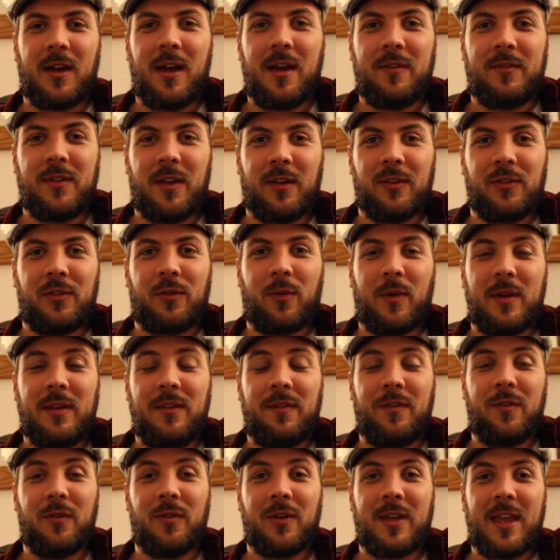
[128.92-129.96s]
I have done
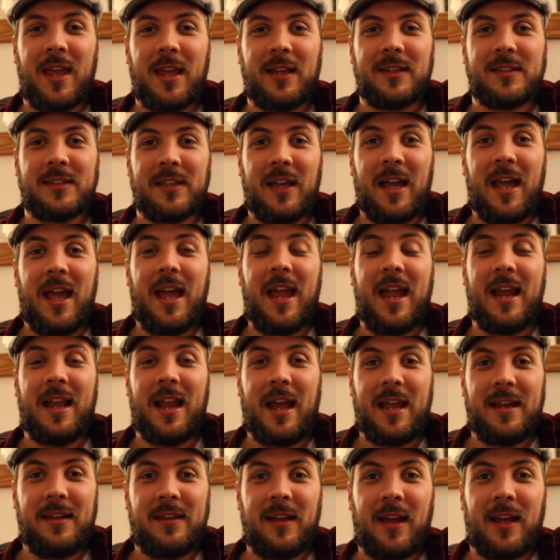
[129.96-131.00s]
twenty-four gigs in
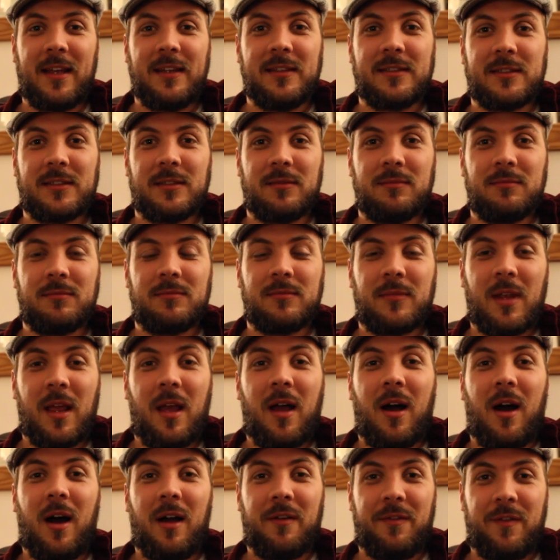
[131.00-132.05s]
eight days.
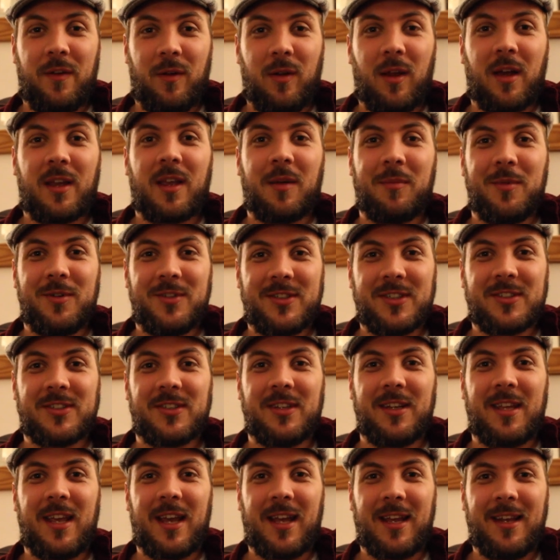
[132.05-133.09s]
I feel like a
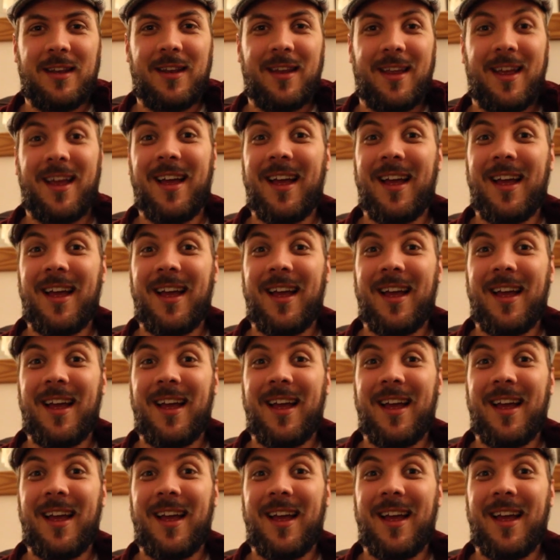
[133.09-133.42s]
musician again.